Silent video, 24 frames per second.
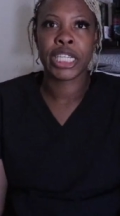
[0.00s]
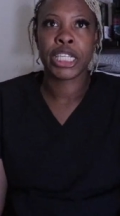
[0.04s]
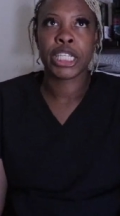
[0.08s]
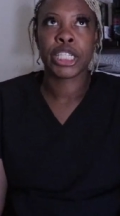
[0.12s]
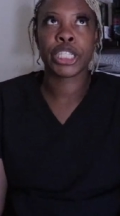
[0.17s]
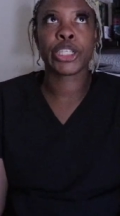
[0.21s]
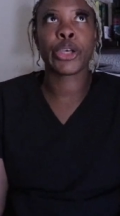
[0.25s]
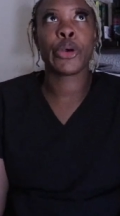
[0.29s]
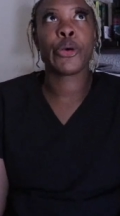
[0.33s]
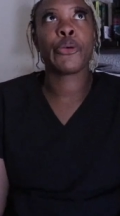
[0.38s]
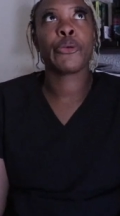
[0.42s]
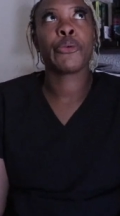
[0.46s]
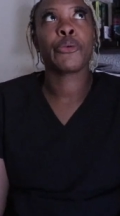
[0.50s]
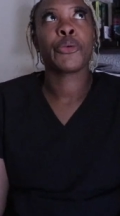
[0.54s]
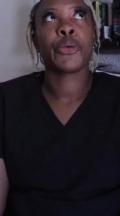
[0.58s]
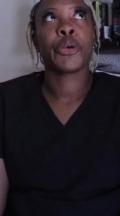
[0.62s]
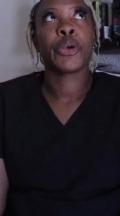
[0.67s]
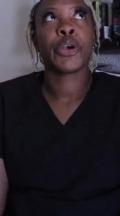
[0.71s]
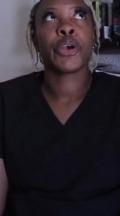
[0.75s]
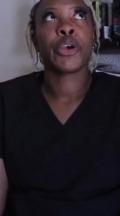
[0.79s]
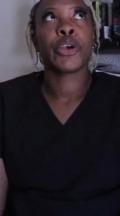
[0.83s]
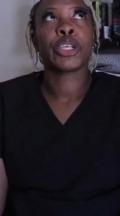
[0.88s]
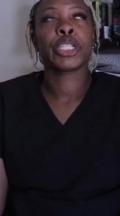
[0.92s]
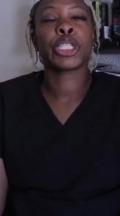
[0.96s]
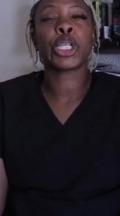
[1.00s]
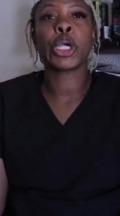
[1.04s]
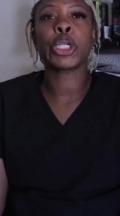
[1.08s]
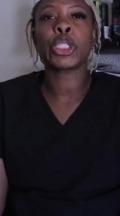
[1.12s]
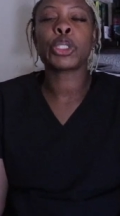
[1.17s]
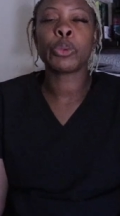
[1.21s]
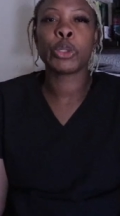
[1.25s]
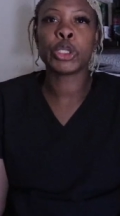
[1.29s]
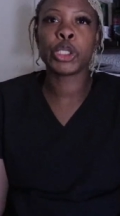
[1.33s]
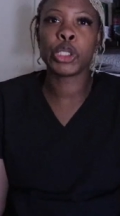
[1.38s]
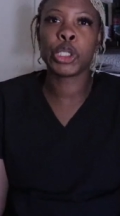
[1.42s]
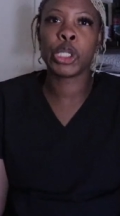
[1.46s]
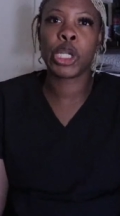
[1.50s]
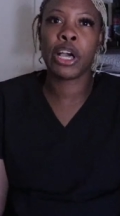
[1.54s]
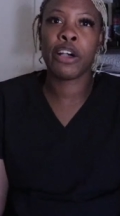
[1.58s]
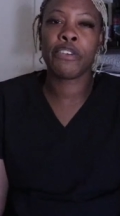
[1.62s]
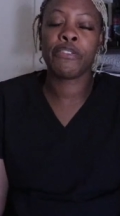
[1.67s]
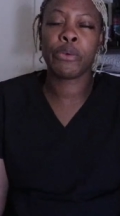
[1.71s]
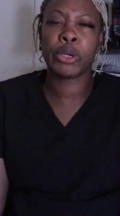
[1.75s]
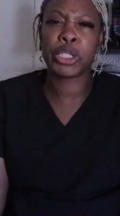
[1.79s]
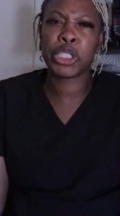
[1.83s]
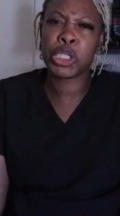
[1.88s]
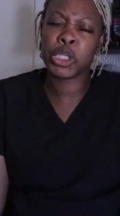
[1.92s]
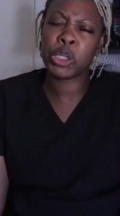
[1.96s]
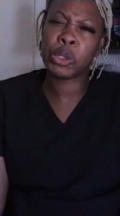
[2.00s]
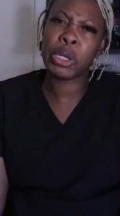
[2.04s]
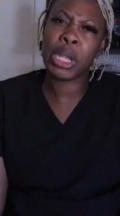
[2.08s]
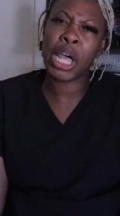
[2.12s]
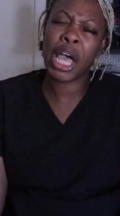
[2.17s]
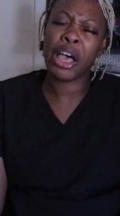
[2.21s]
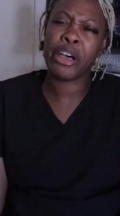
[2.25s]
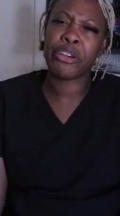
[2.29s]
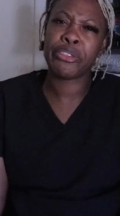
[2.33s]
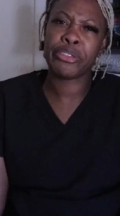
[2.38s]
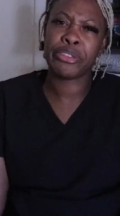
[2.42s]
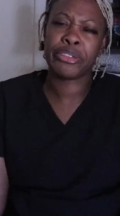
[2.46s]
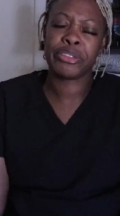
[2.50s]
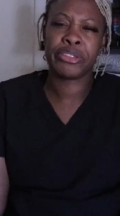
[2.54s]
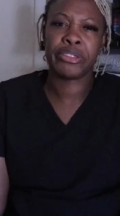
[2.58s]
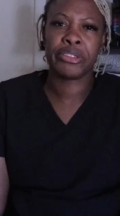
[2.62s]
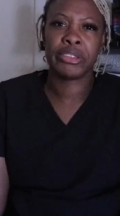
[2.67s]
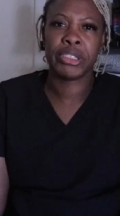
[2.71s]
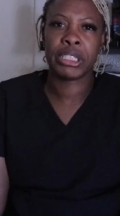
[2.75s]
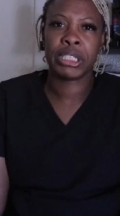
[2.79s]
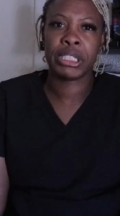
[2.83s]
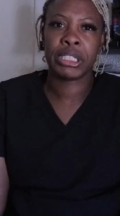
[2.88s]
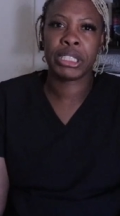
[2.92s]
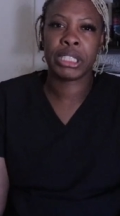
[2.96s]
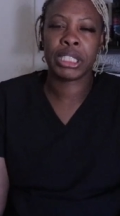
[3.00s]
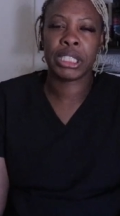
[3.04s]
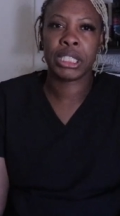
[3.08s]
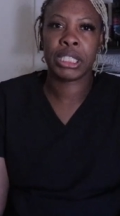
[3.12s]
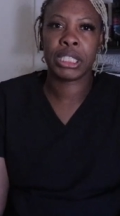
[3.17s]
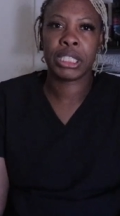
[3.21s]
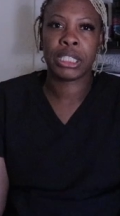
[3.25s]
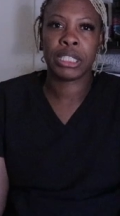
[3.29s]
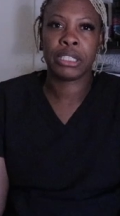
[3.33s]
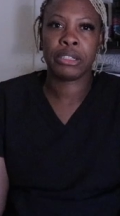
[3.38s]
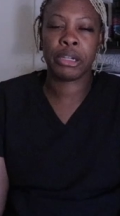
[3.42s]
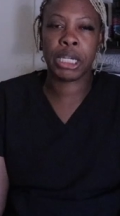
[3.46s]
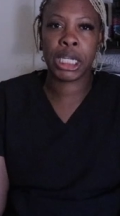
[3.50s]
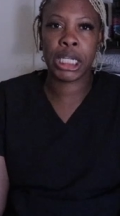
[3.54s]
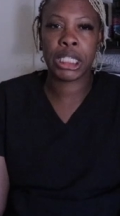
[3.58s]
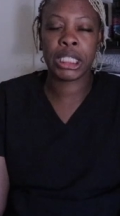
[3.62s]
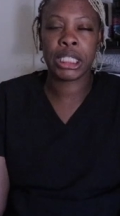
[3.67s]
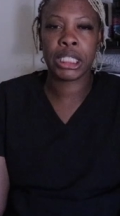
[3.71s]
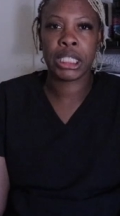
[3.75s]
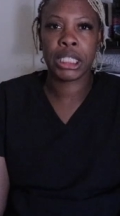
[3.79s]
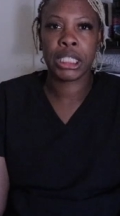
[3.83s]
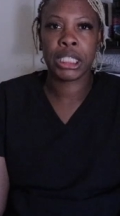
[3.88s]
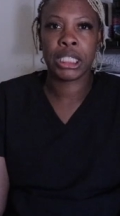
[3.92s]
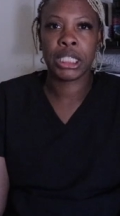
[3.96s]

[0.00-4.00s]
So search what you love. What do you love, right?